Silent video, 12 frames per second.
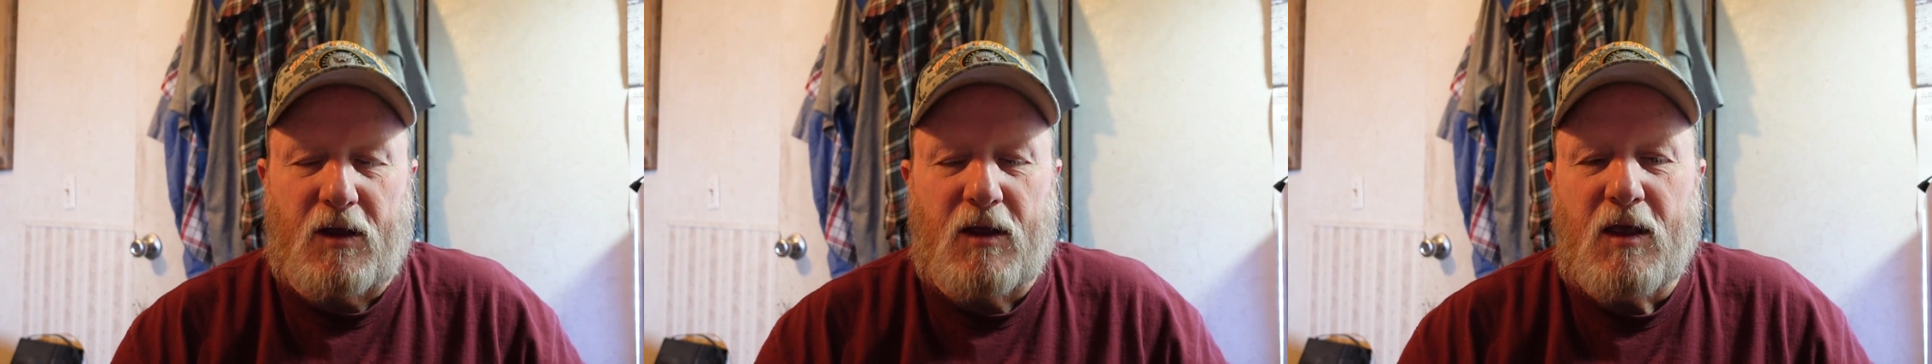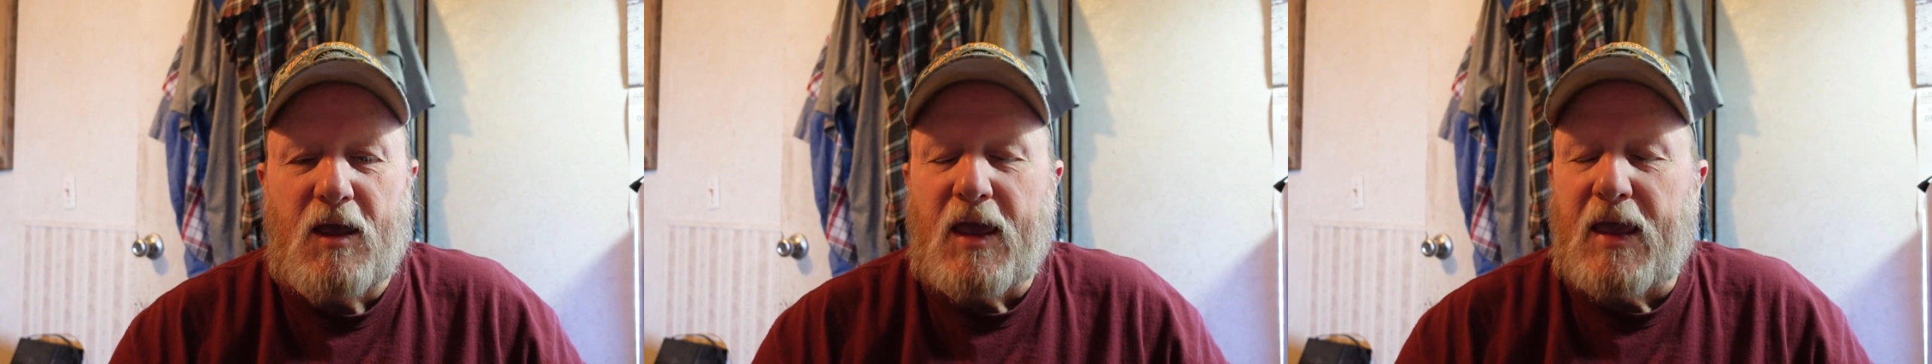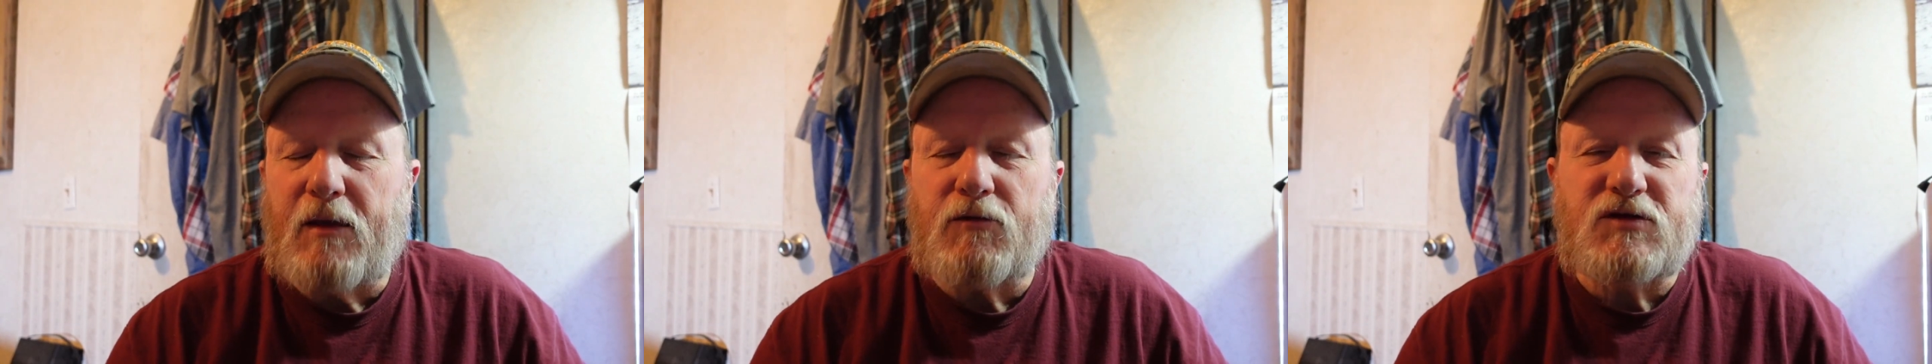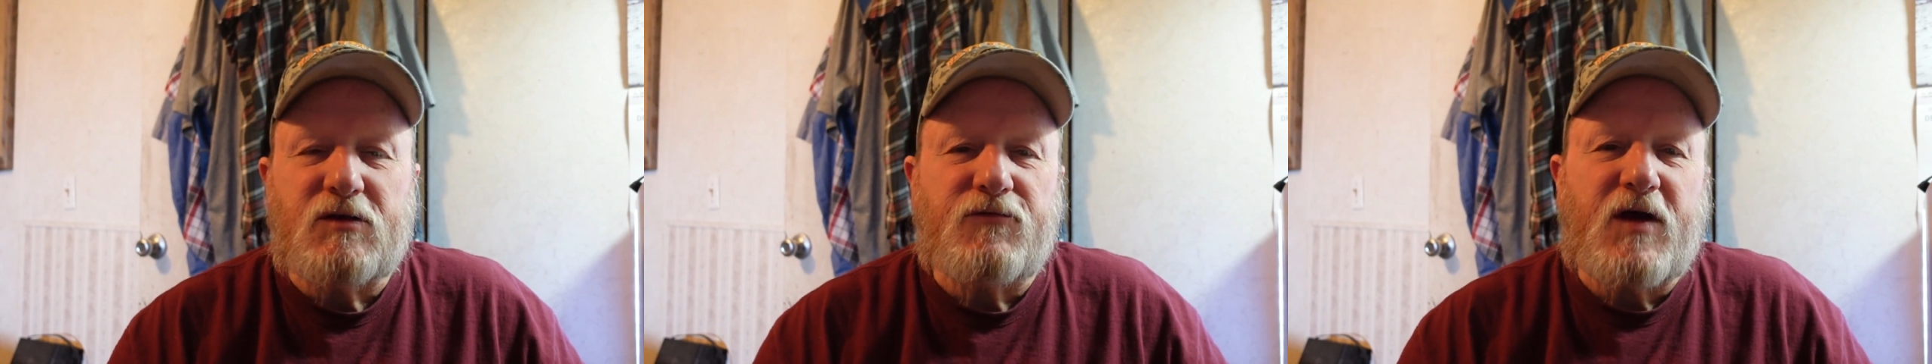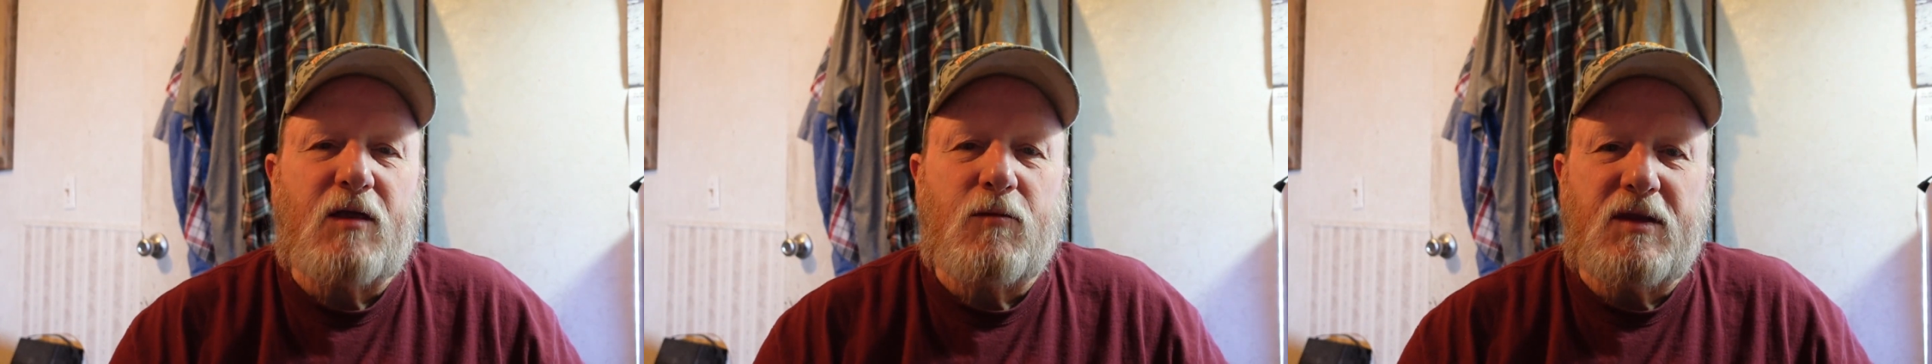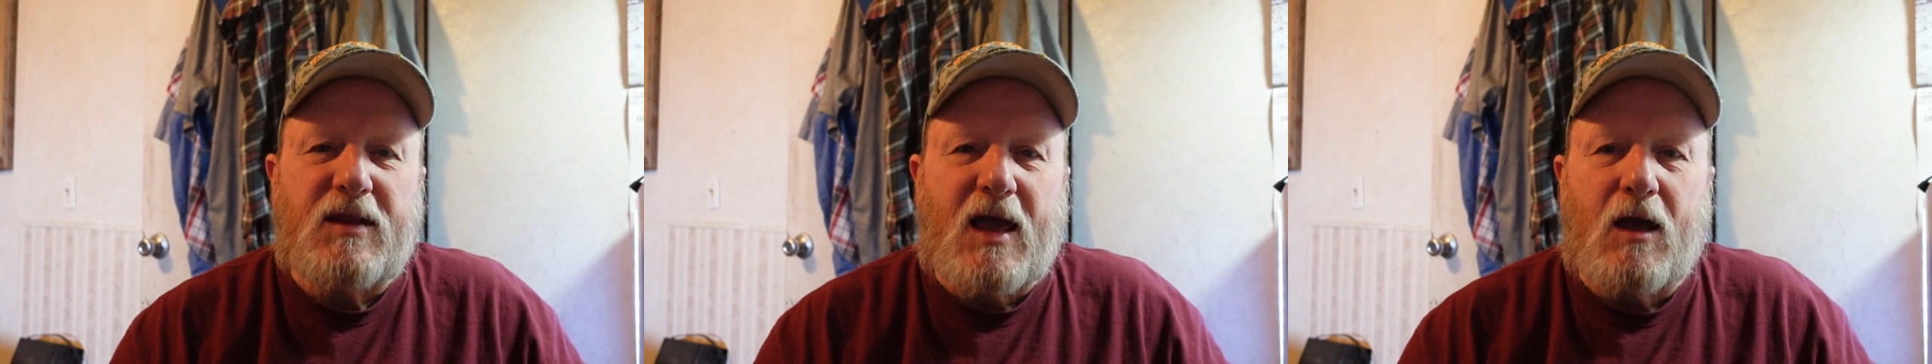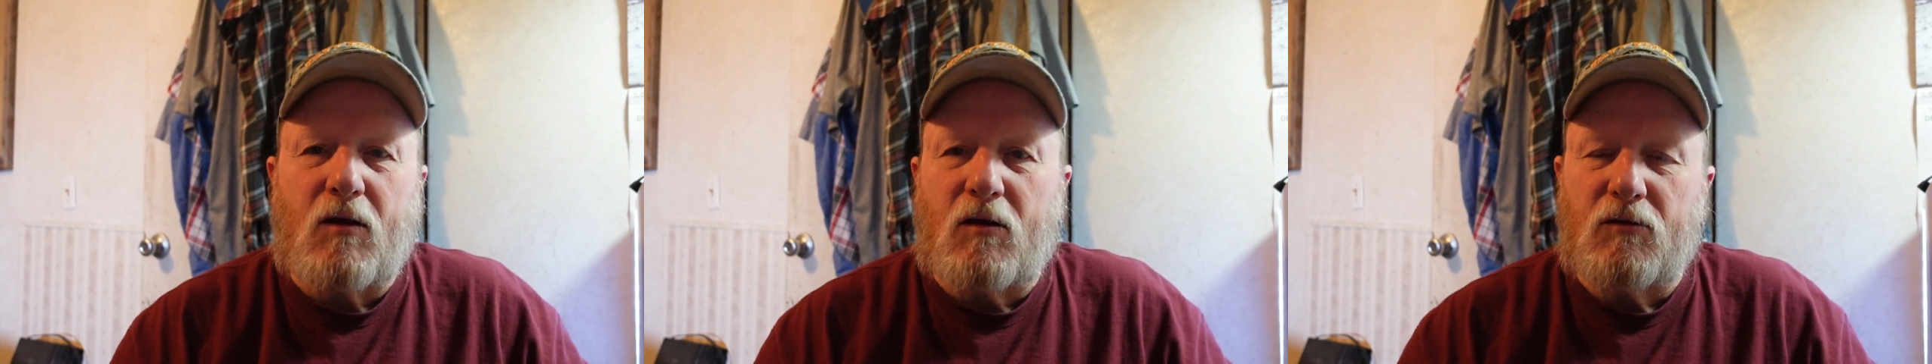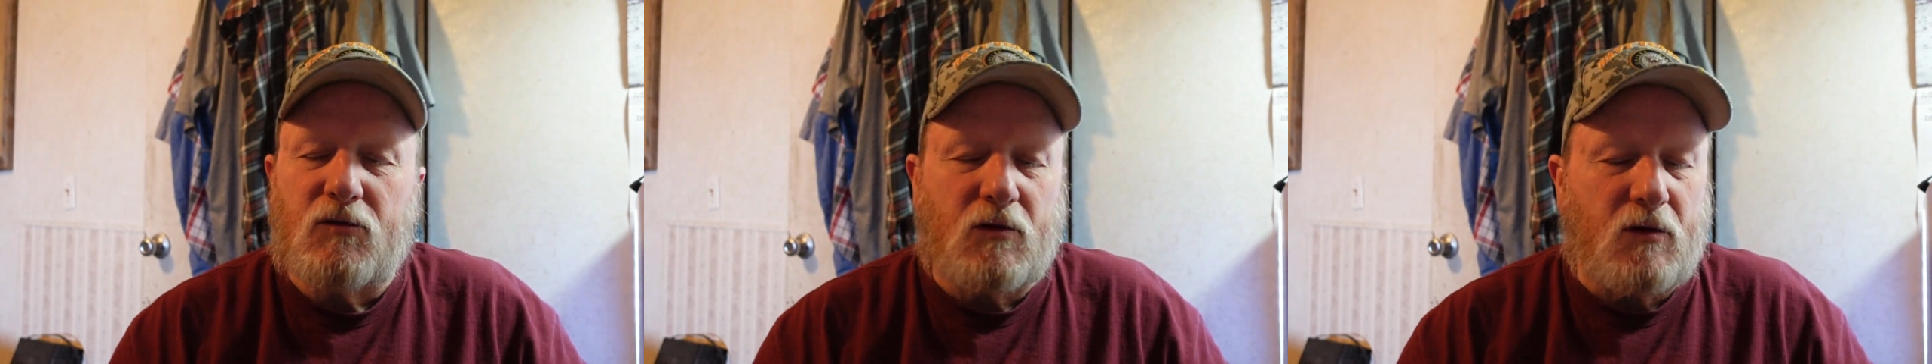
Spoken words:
And he was inviting me down